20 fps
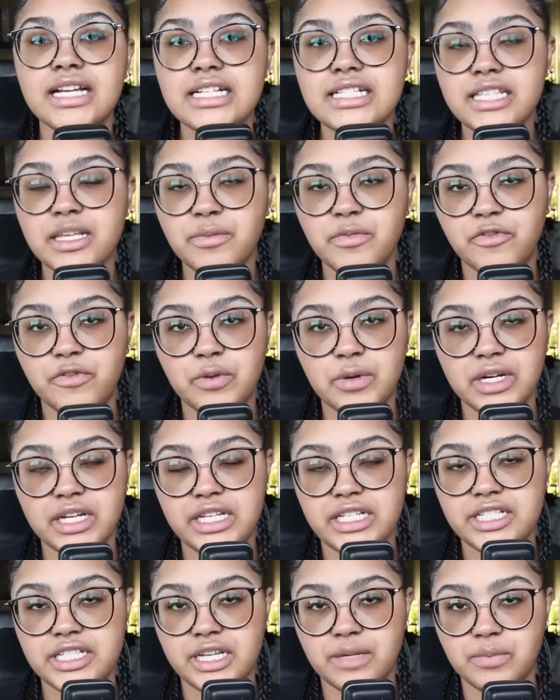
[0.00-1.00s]
I said before,
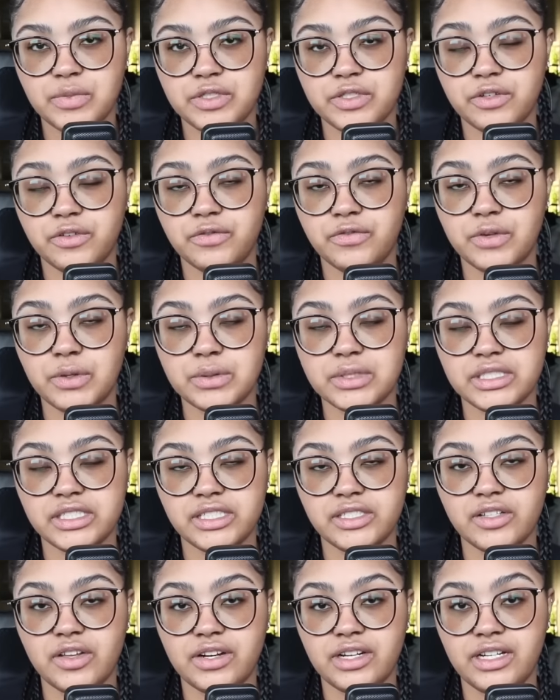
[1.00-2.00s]
each episode
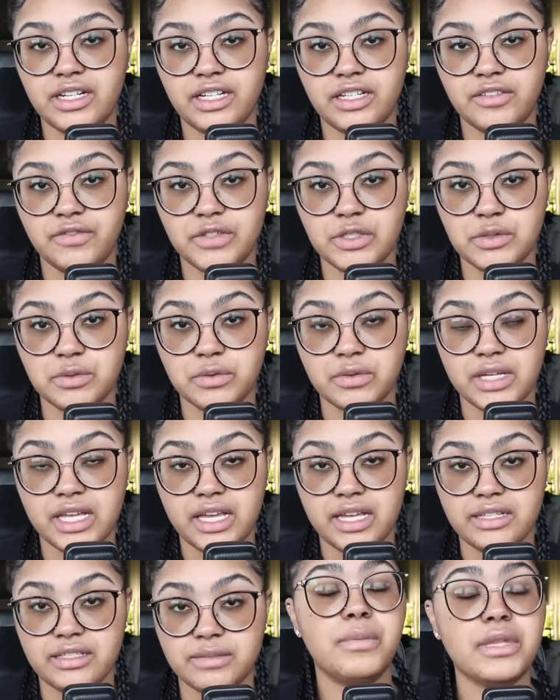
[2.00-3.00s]
focuses on an individual
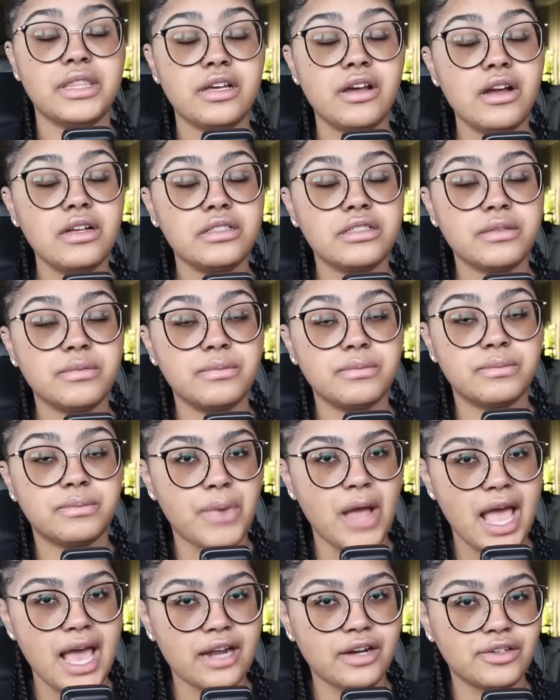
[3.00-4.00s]
case, but there are some
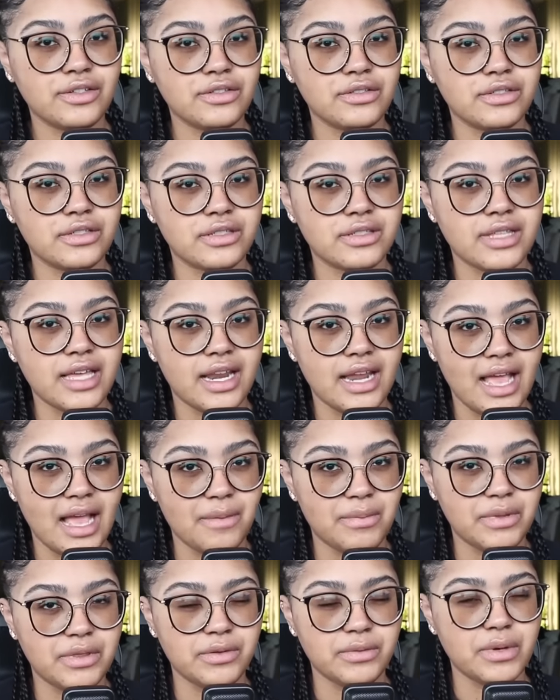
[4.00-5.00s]
patterns that
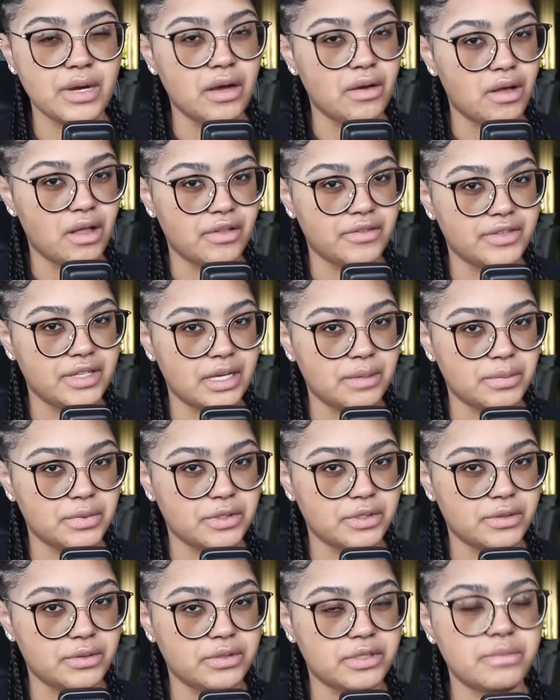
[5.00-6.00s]
happen throughout all of the
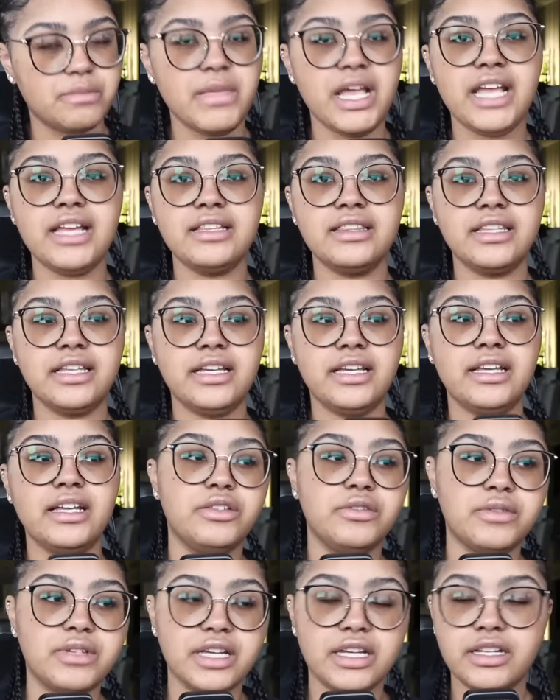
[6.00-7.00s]
episodes. Mainly,
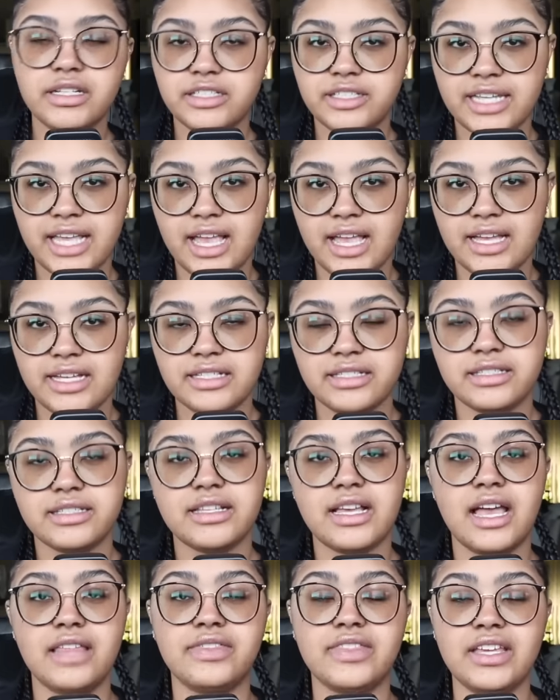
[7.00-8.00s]
you get a case
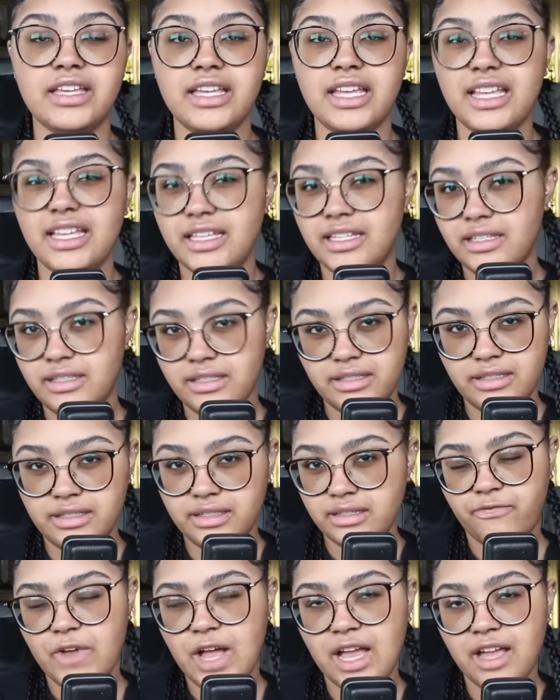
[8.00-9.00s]
at the end
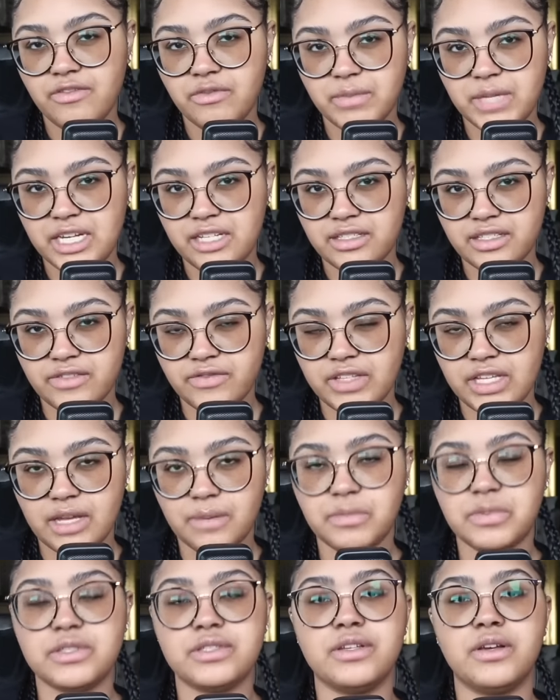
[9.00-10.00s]
5 minutes of the
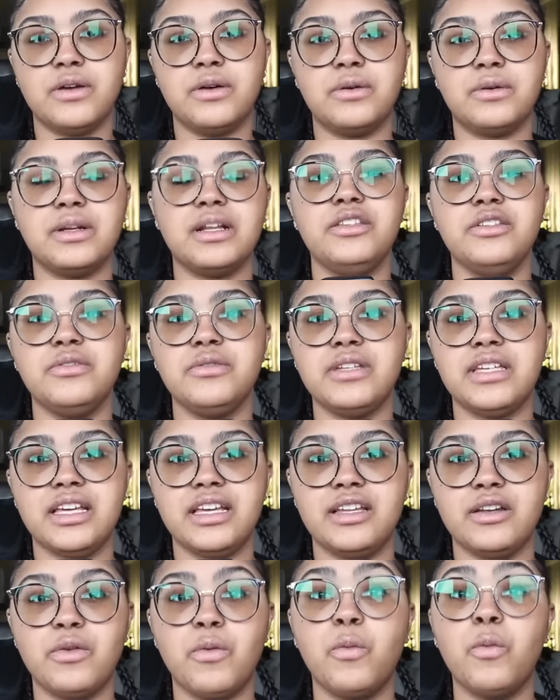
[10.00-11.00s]
episode, you
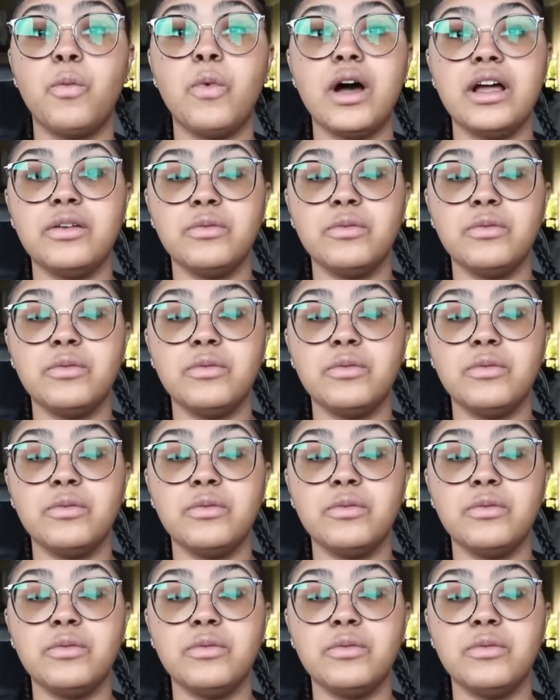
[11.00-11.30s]
get what